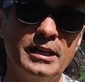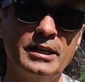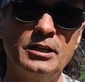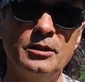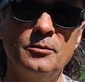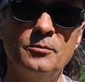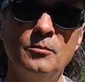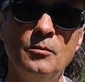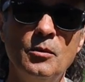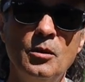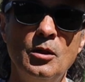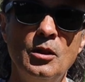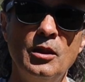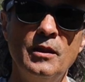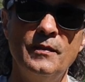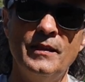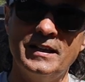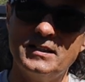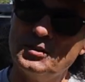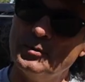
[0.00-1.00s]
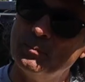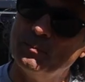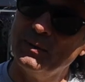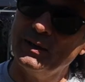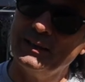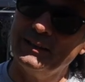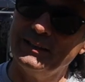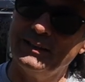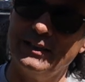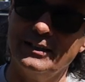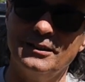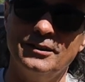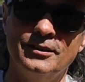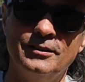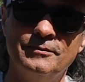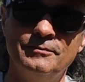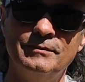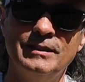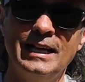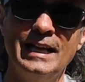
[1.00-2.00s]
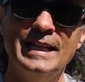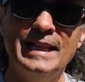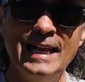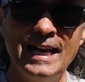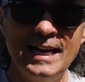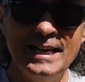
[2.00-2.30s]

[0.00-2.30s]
item that's a big deal, and